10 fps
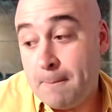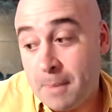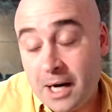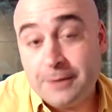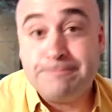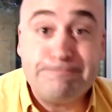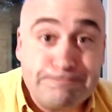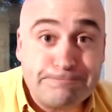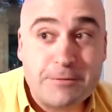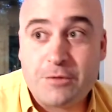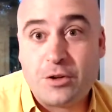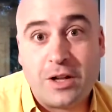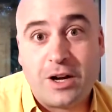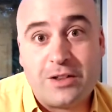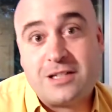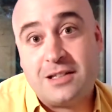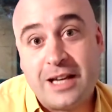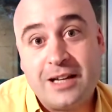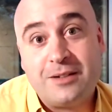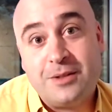But if you click on this
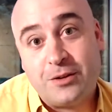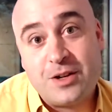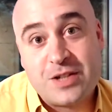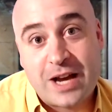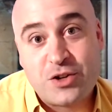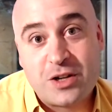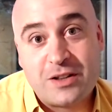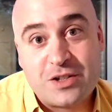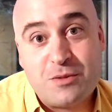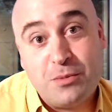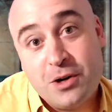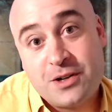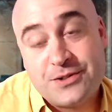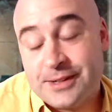link, there is actually a list of books.